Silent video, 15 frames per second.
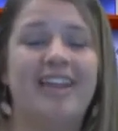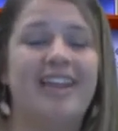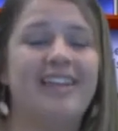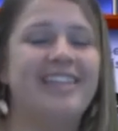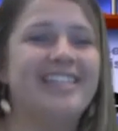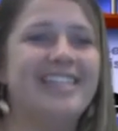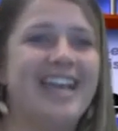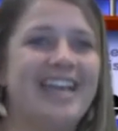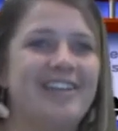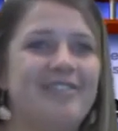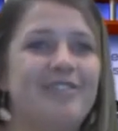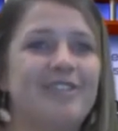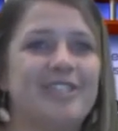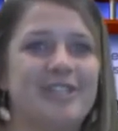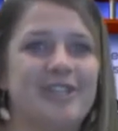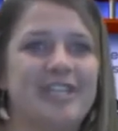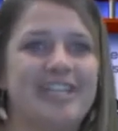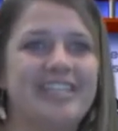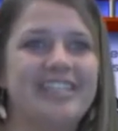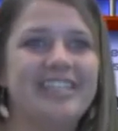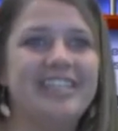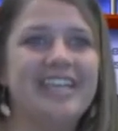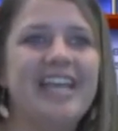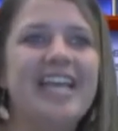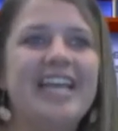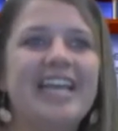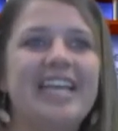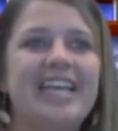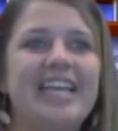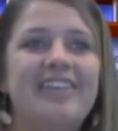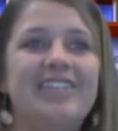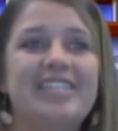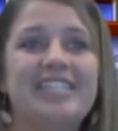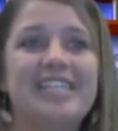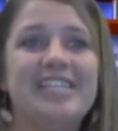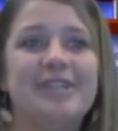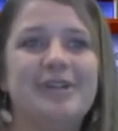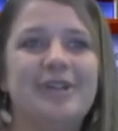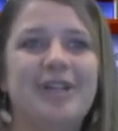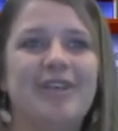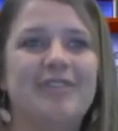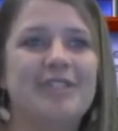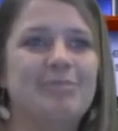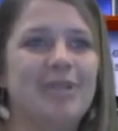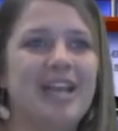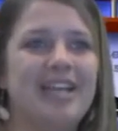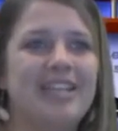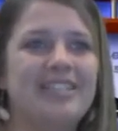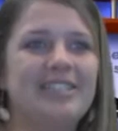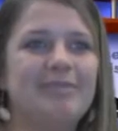and the daddy was a green. Even sea turtle love is blind.